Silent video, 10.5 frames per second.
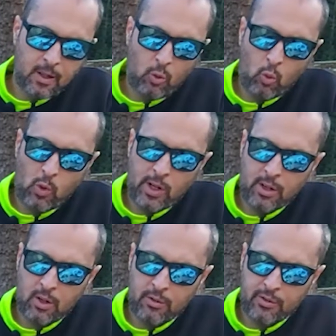
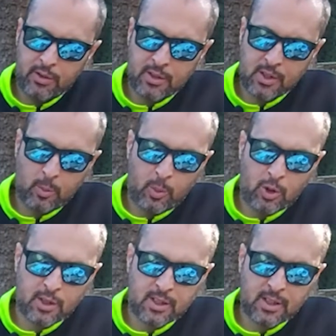One of the
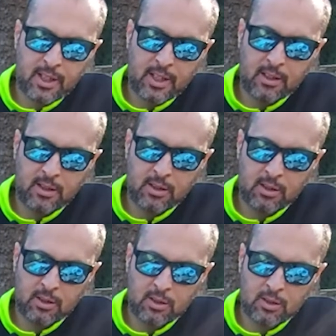supports
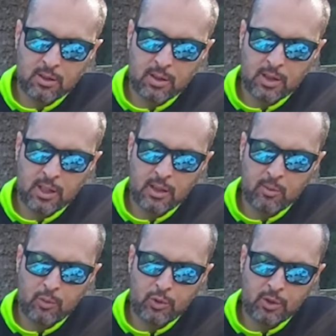can
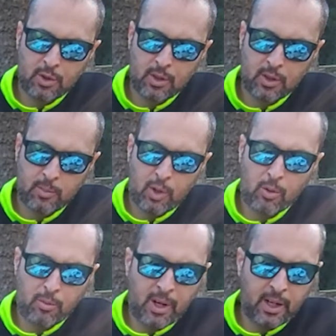put a
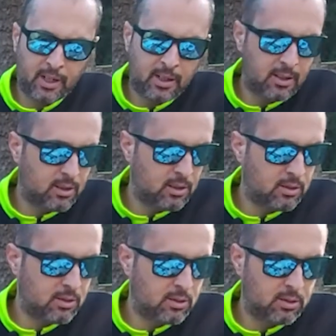power bank.
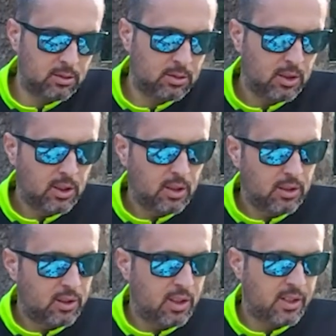
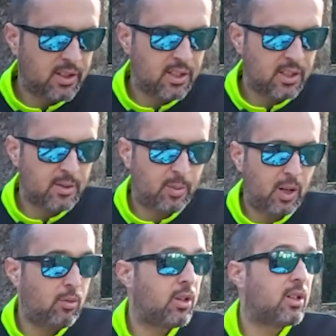This is
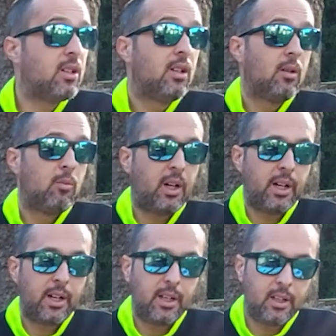powered
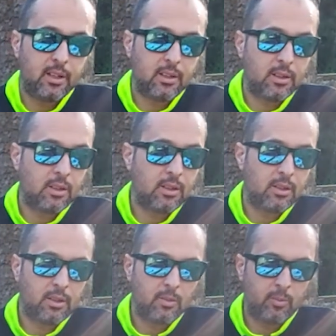by
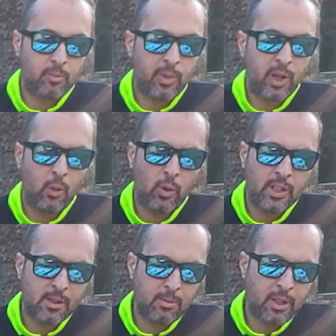
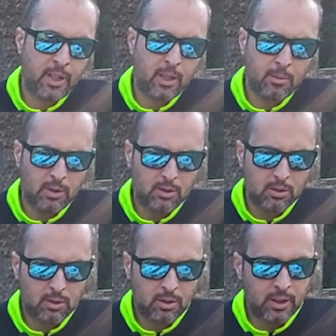USB cable.
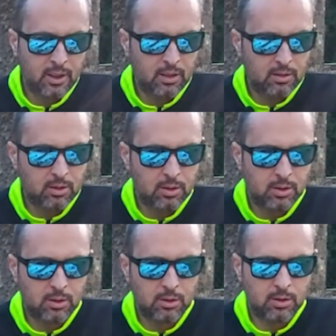Okay,
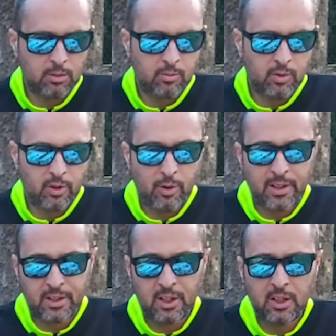
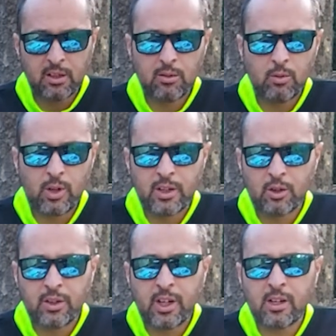right here I
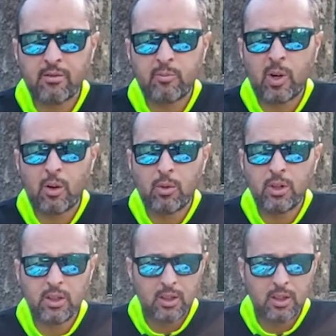don't have power.